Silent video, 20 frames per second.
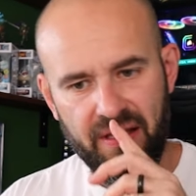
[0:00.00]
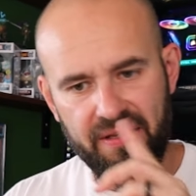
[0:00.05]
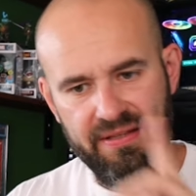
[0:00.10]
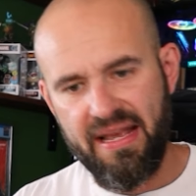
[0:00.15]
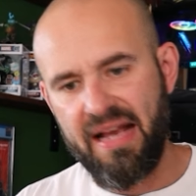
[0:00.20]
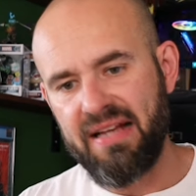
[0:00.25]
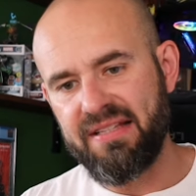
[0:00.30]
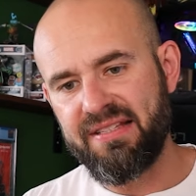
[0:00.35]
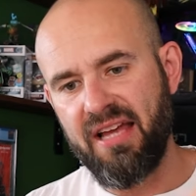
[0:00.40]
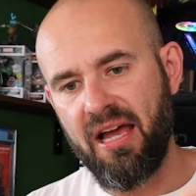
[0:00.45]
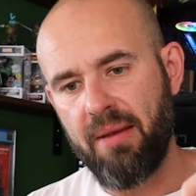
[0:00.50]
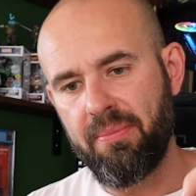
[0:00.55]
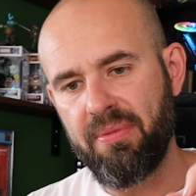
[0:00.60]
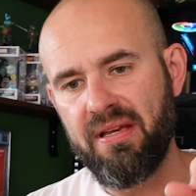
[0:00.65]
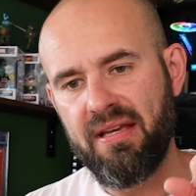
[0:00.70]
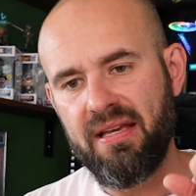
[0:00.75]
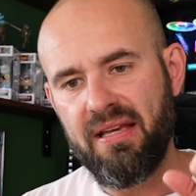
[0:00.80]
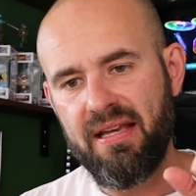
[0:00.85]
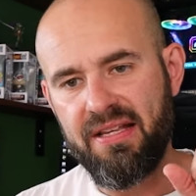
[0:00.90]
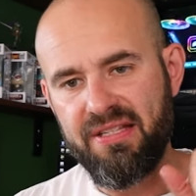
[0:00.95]
Next
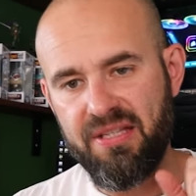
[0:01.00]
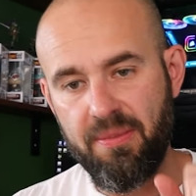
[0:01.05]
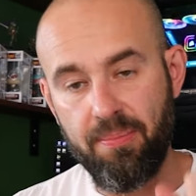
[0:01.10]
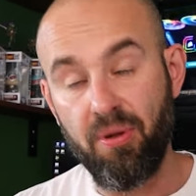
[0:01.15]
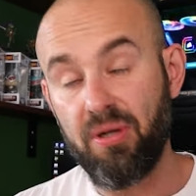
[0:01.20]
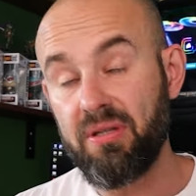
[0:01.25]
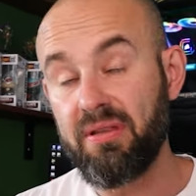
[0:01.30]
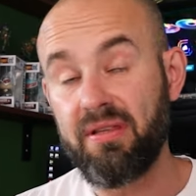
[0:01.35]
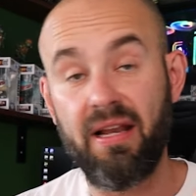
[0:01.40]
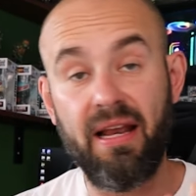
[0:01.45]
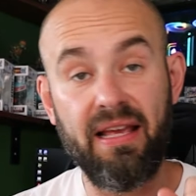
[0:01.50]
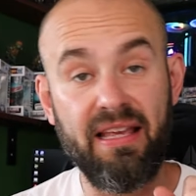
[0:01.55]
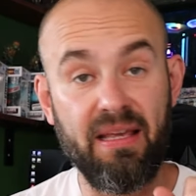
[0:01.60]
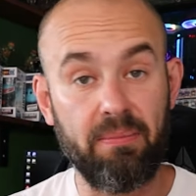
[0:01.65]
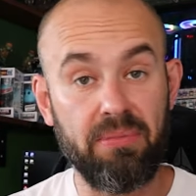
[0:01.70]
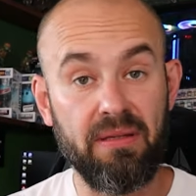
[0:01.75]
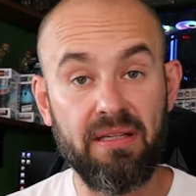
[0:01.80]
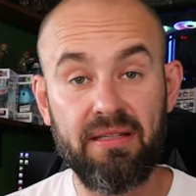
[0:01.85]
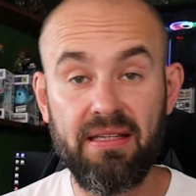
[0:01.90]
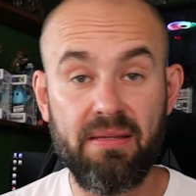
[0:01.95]
up is a book that I
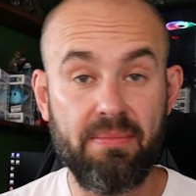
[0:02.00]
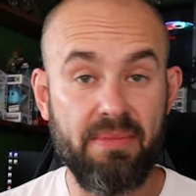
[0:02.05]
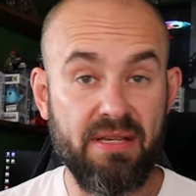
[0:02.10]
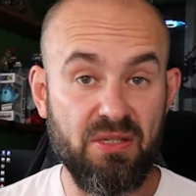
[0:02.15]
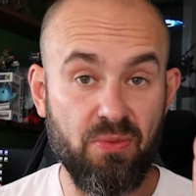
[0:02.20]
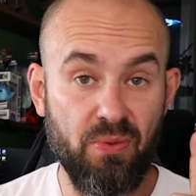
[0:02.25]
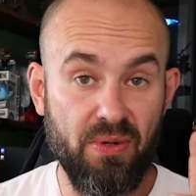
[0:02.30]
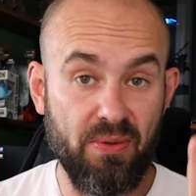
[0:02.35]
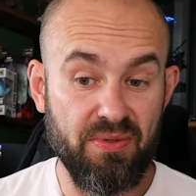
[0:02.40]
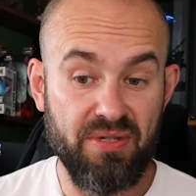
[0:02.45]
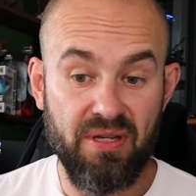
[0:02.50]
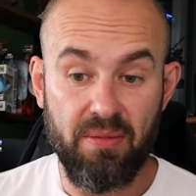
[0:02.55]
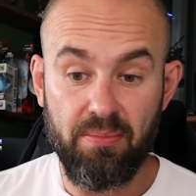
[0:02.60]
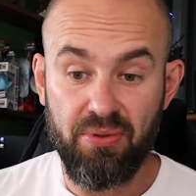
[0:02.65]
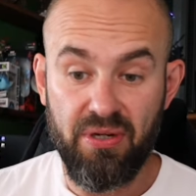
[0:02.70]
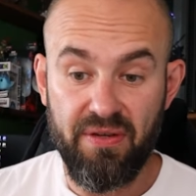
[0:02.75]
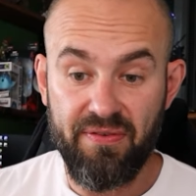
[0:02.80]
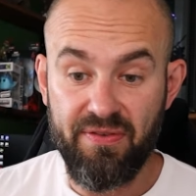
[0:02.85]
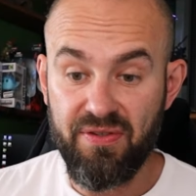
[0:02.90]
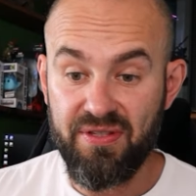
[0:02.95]
completely missed when it was on
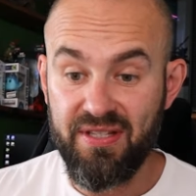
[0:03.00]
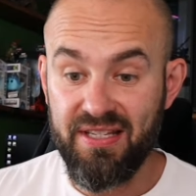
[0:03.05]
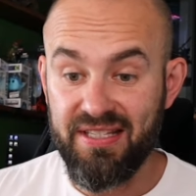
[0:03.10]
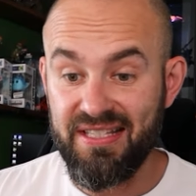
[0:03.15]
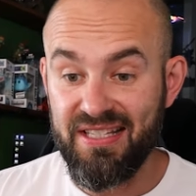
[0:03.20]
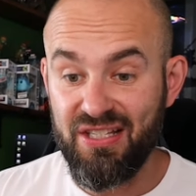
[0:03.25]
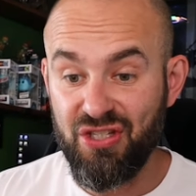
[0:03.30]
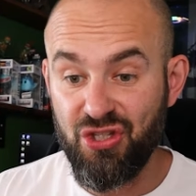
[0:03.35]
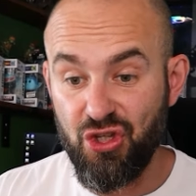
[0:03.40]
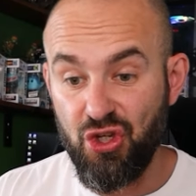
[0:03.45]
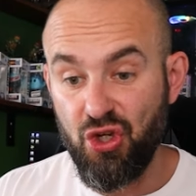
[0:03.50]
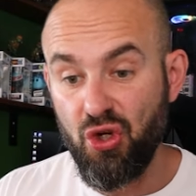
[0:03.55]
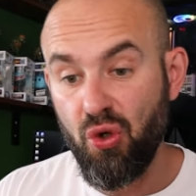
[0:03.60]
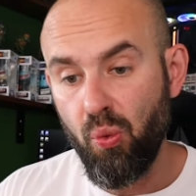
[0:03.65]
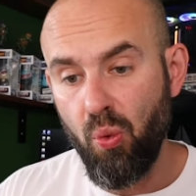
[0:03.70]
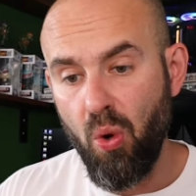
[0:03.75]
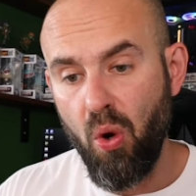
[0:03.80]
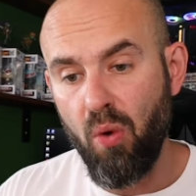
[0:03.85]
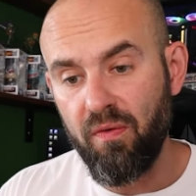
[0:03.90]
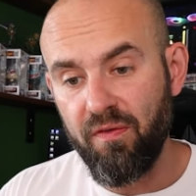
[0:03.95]
previews. This is
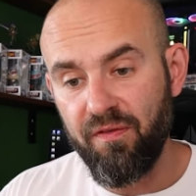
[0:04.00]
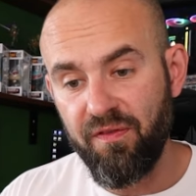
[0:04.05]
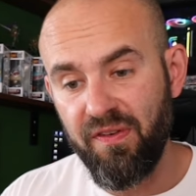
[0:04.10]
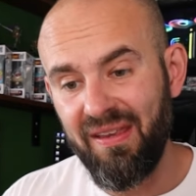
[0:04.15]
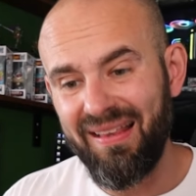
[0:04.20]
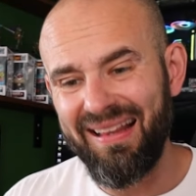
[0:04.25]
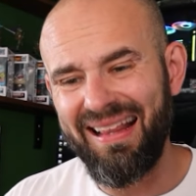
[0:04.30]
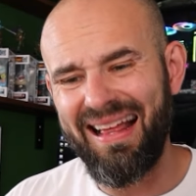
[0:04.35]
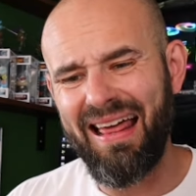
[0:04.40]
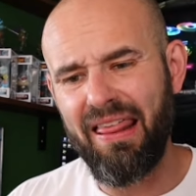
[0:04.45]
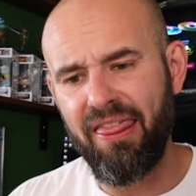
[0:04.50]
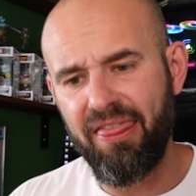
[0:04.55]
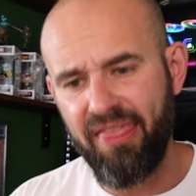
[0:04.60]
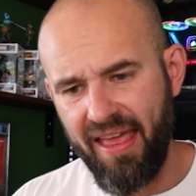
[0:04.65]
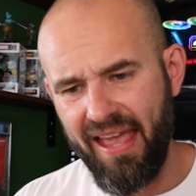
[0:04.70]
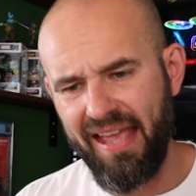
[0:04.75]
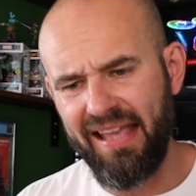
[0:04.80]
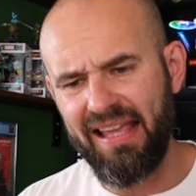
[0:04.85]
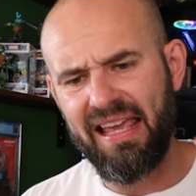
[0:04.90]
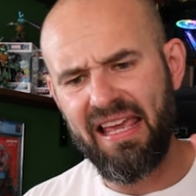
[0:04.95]
You Won't Feel a
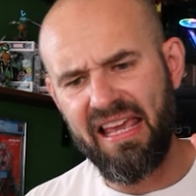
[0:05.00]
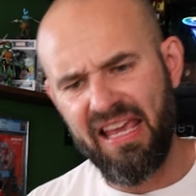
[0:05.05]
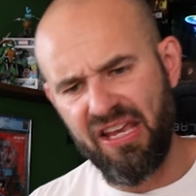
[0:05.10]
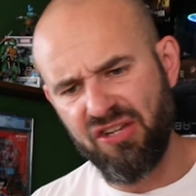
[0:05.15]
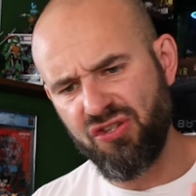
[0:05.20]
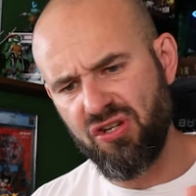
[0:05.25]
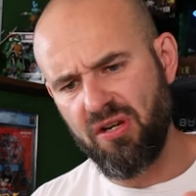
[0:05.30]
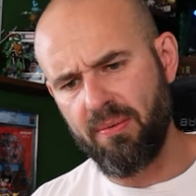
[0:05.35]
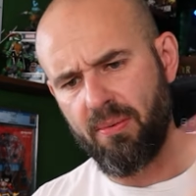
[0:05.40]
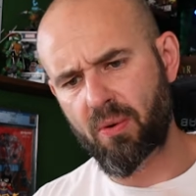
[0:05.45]
Thing, issue